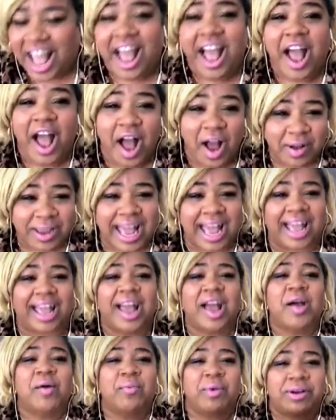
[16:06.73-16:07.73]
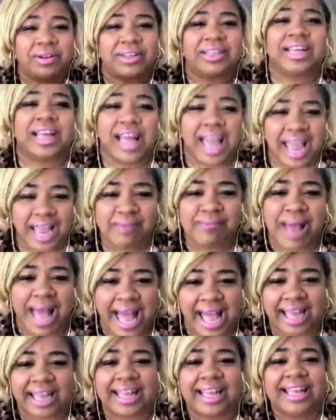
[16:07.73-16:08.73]
okay. Well, All hang right. back.
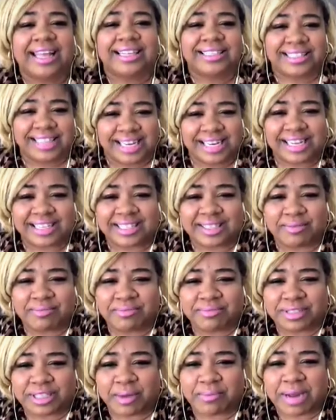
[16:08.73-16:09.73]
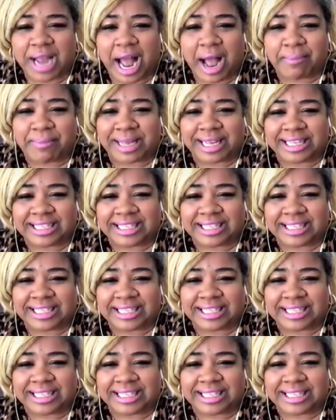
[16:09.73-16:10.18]
Send us some some comments.